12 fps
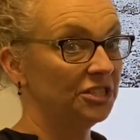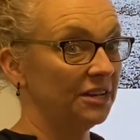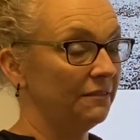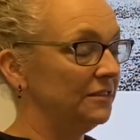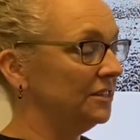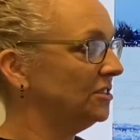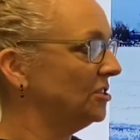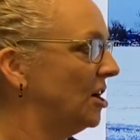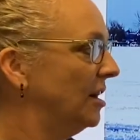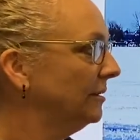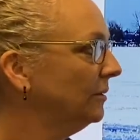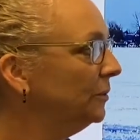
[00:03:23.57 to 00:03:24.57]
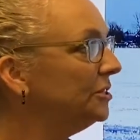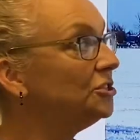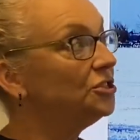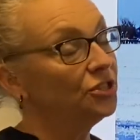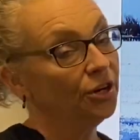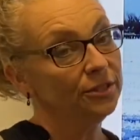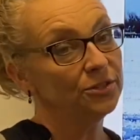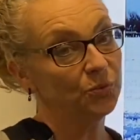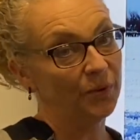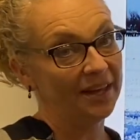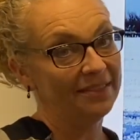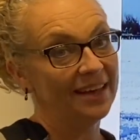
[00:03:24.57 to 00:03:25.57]
of the song, which starts
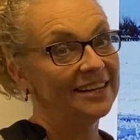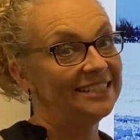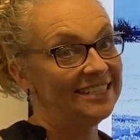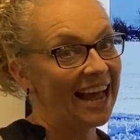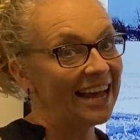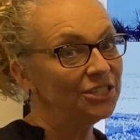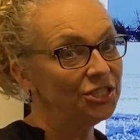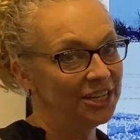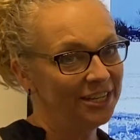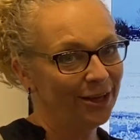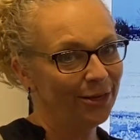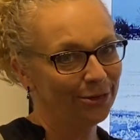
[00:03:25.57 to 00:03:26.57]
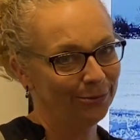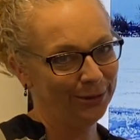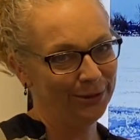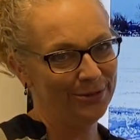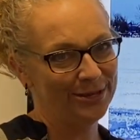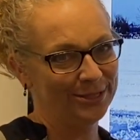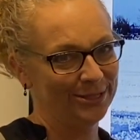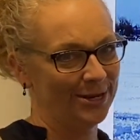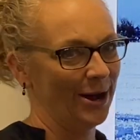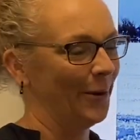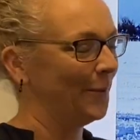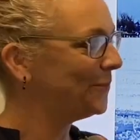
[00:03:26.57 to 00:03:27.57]
with dashing through the
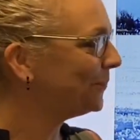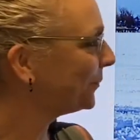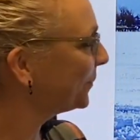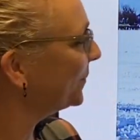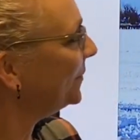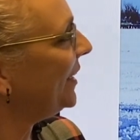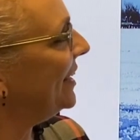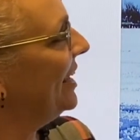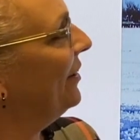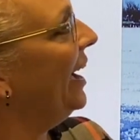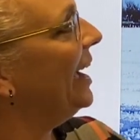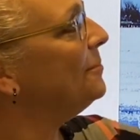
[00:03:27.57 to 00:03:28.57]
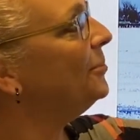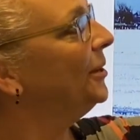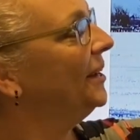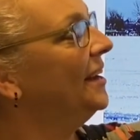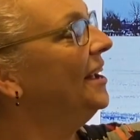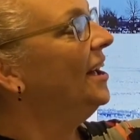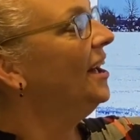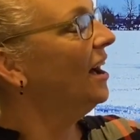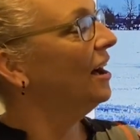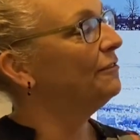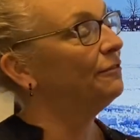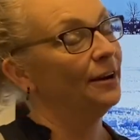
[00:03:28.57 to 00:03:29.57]
snow. Now, I put a
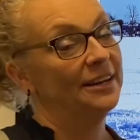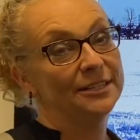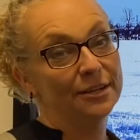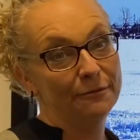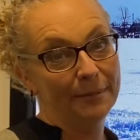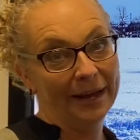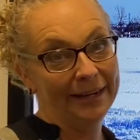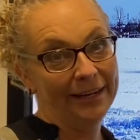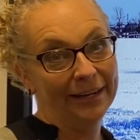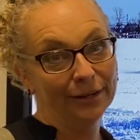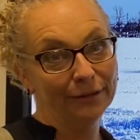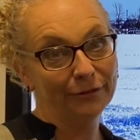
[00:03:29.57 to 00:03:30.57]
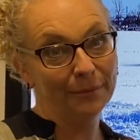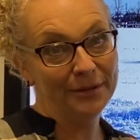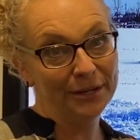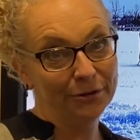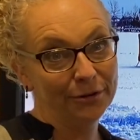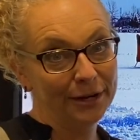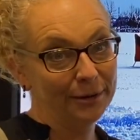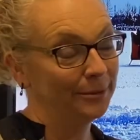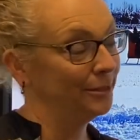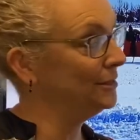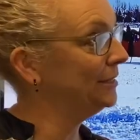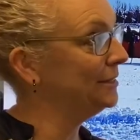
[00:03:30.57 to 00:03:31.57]
friend of mine here from The
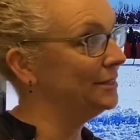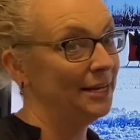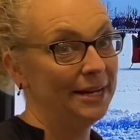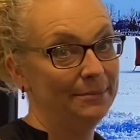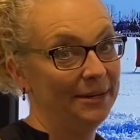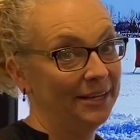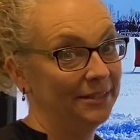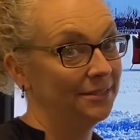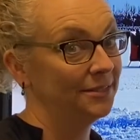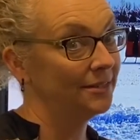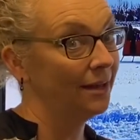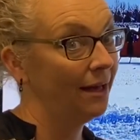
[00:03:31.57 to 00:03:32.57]
Incredibles. His name is